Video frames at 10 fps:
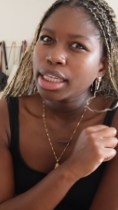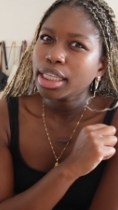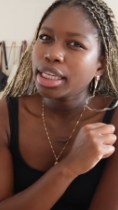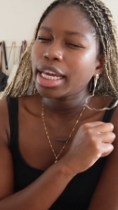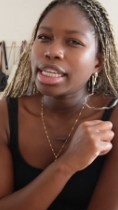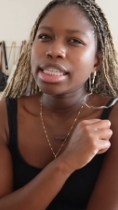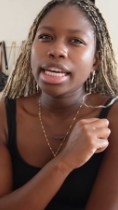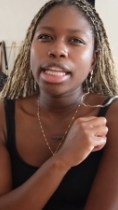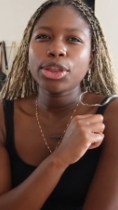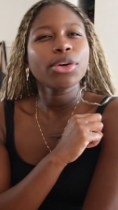You gotta
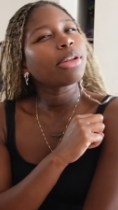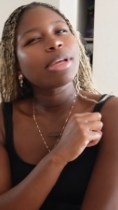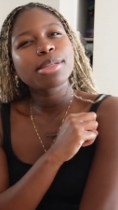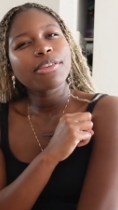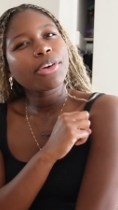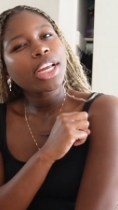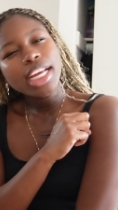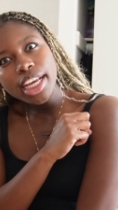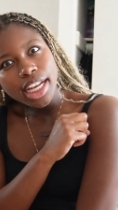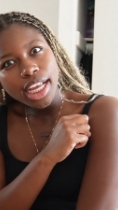take it 30 minutes before
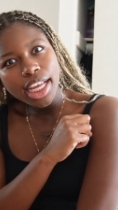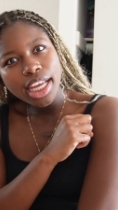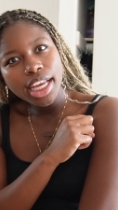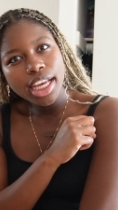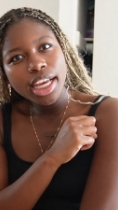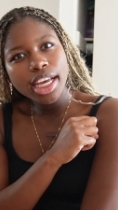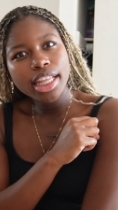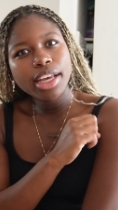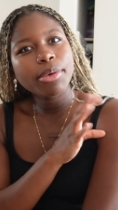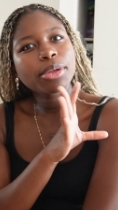eating, and
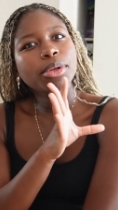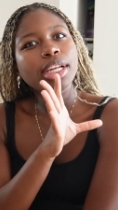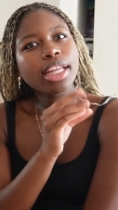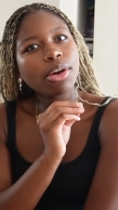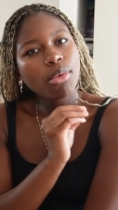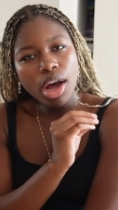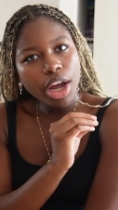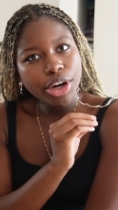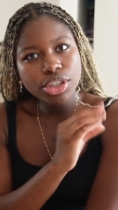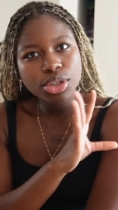like with clear
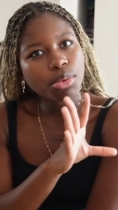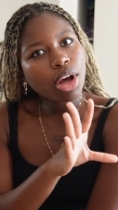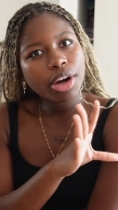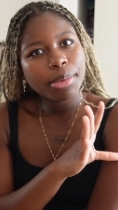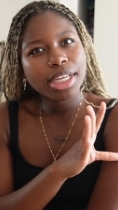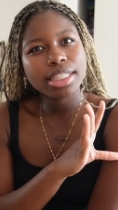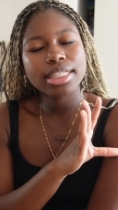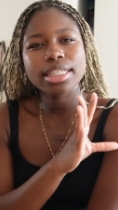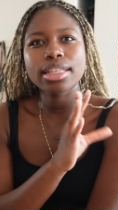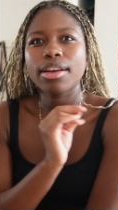water, just water,
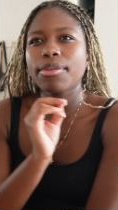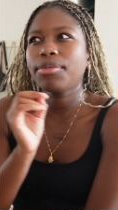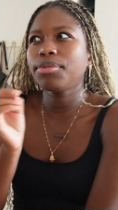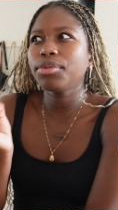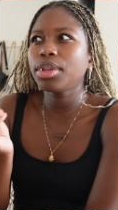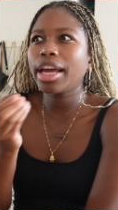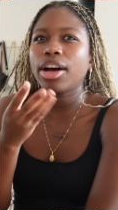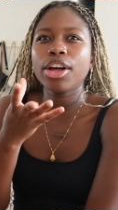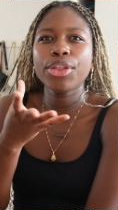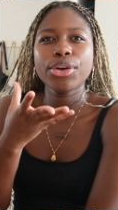because food, like
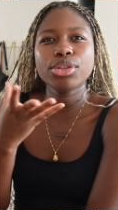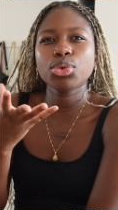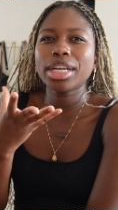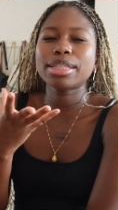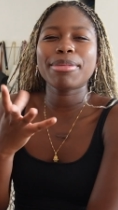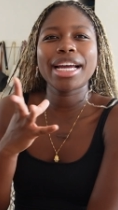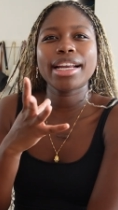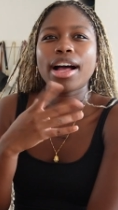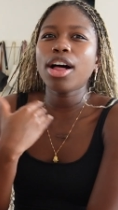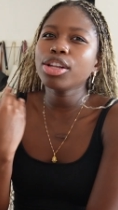other drinks
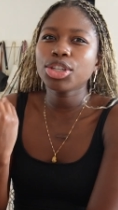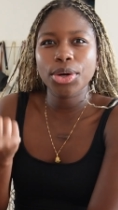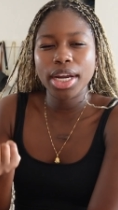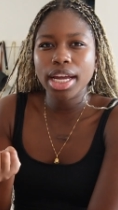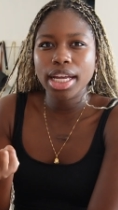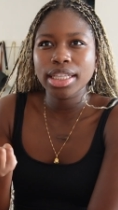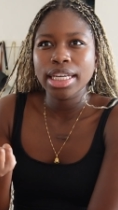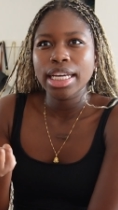might alter it.